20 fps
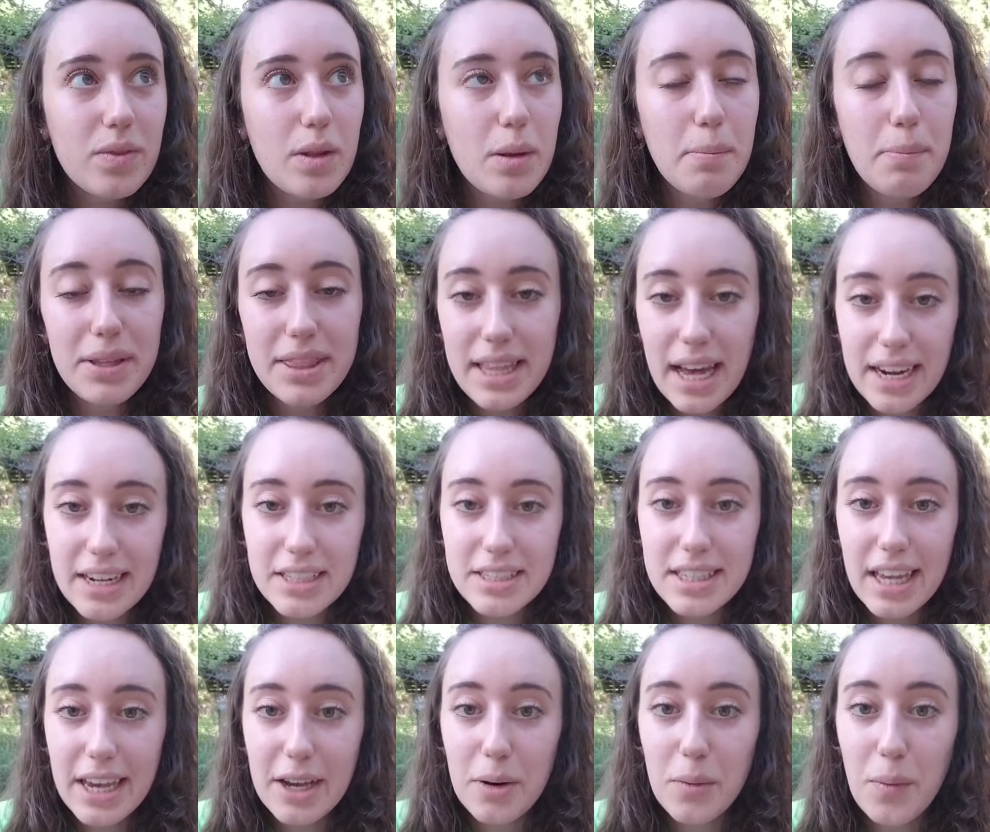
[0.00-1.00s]
But that is
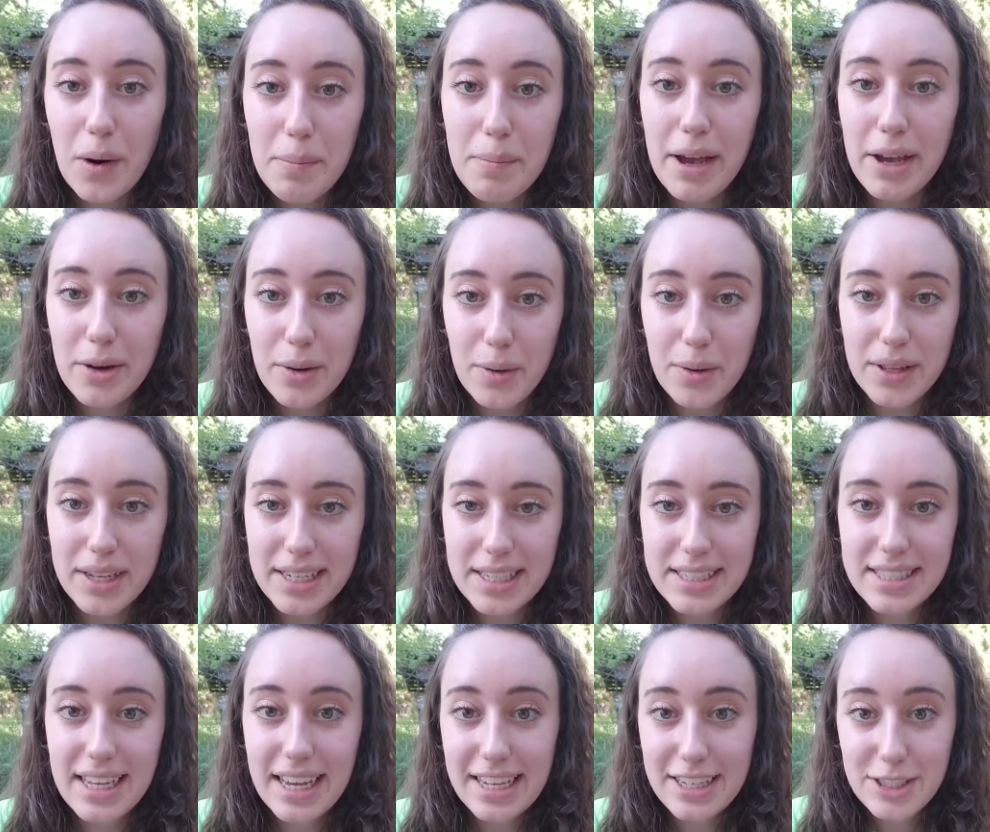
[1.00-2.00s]
like what my goal is
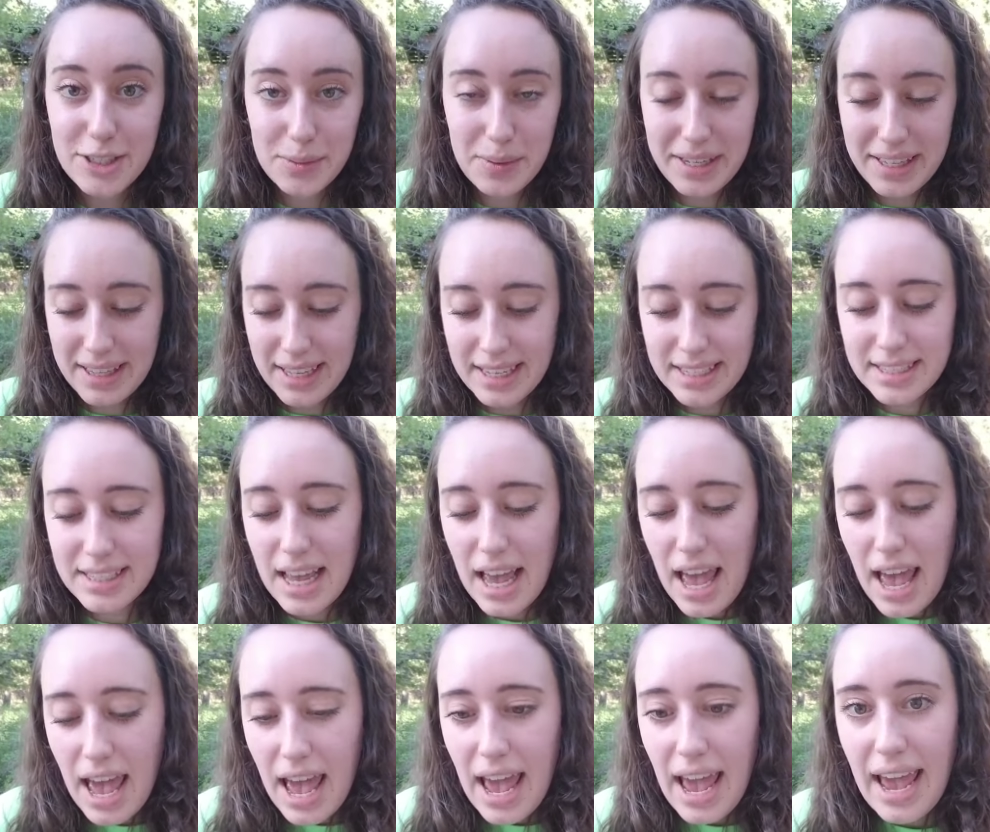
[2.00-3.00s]
in doing this.
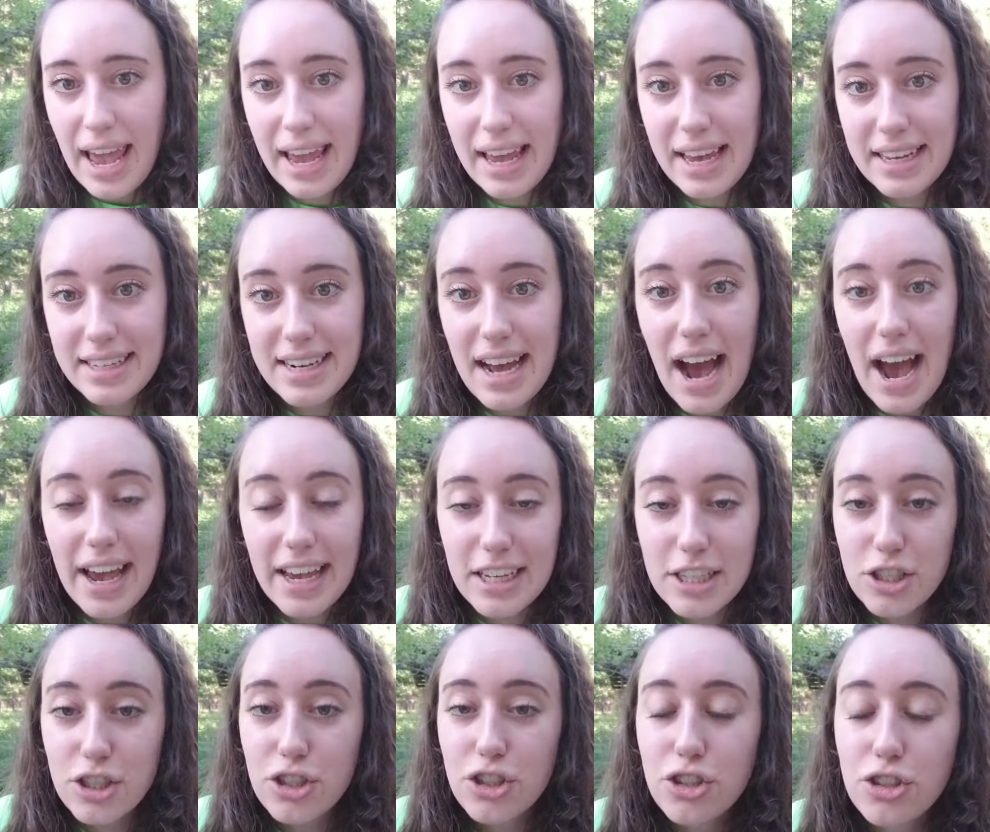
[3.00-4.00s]
And I
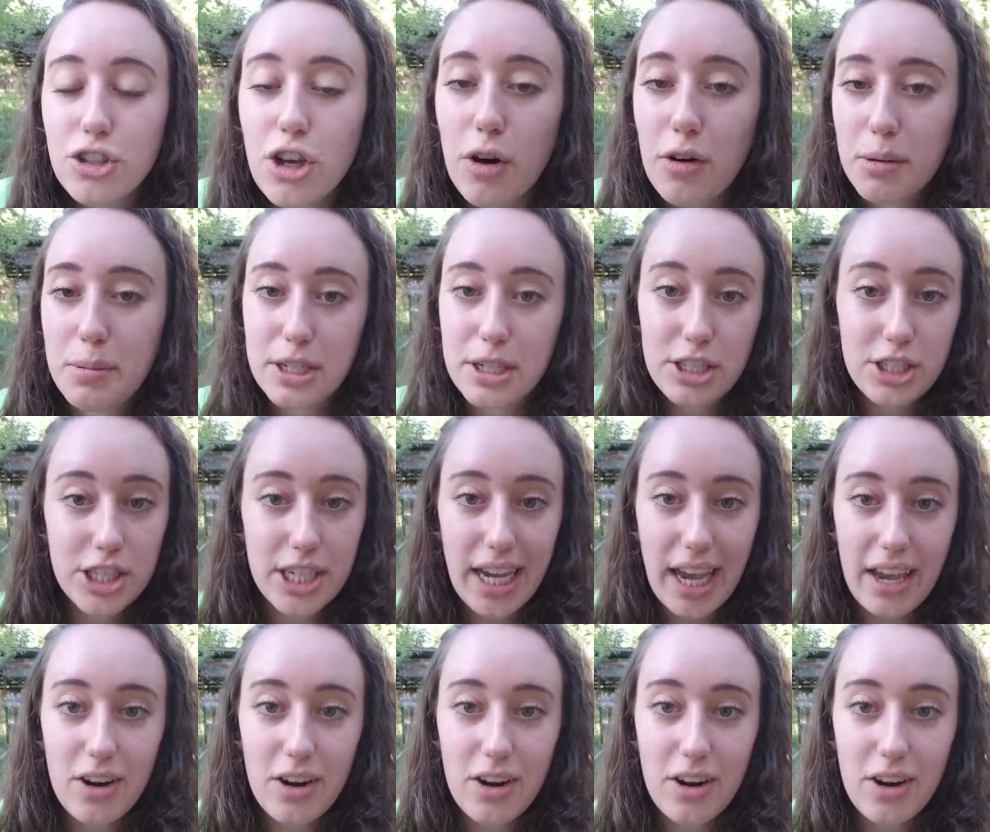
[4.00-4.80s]
so appreciate